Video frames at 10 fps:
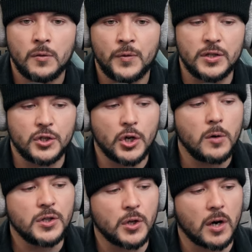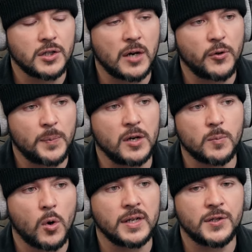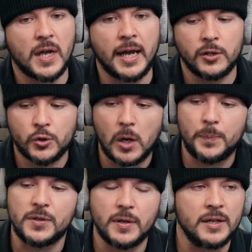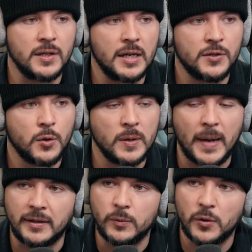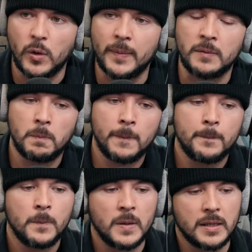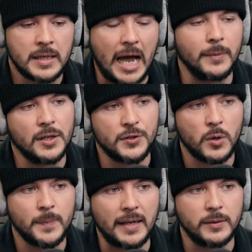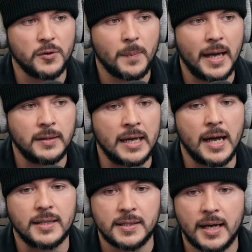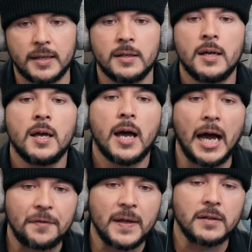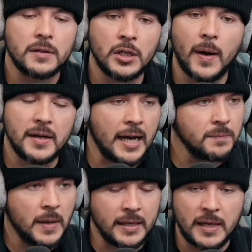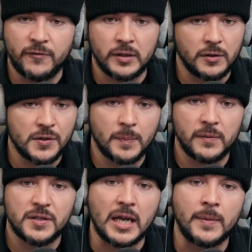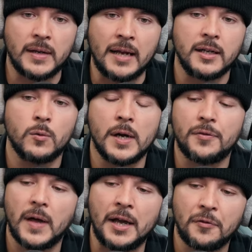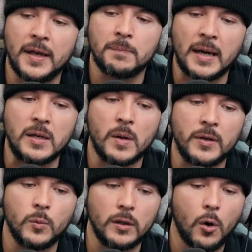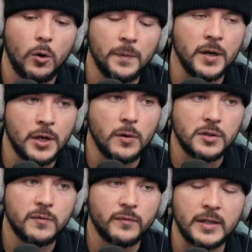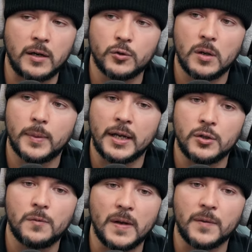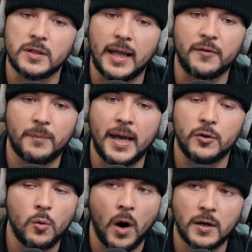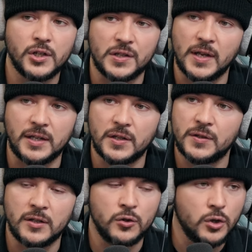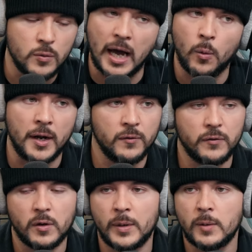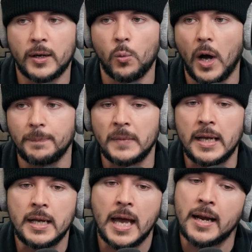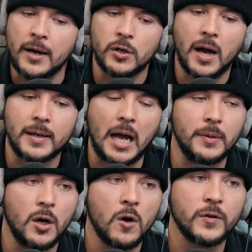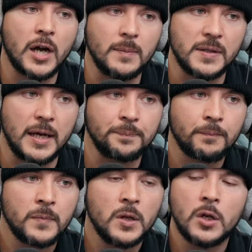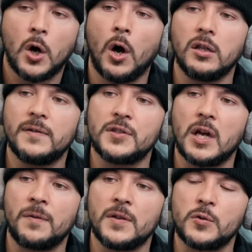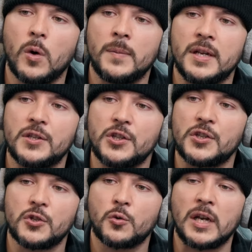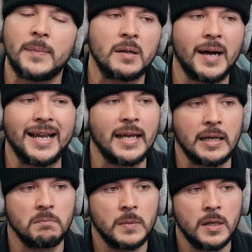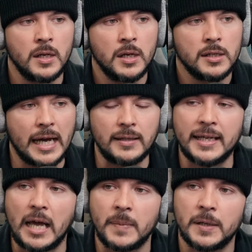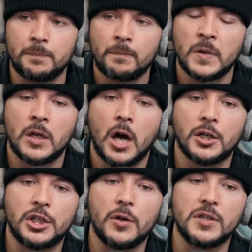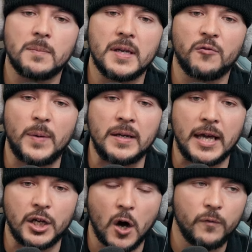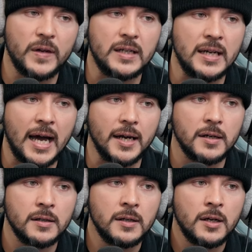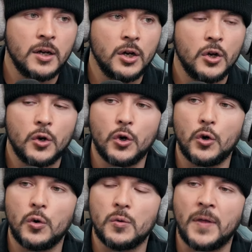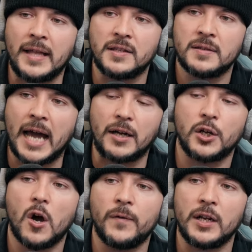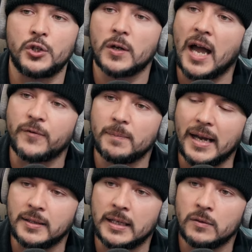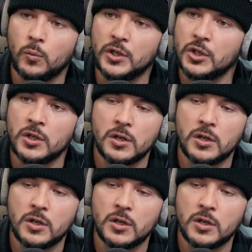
This show starts off with Piers Morgan saying Trump is, is, is doing badly with women. Kamala is doing badly with men. And I said, I think, you know, I, I, I, gave a little bit of a statement ending with I think many women will hold their nose to vote for Donald Trump, but I do think there's a lot of men who are just sexist, do not want to vote for a woman no matter what. And I don't know how Kamala overcomes that. All of a sudden, this woman is just screaming my name, yelling at me, accusing me of being a COVID denier who then got COVID and took ivermectin, which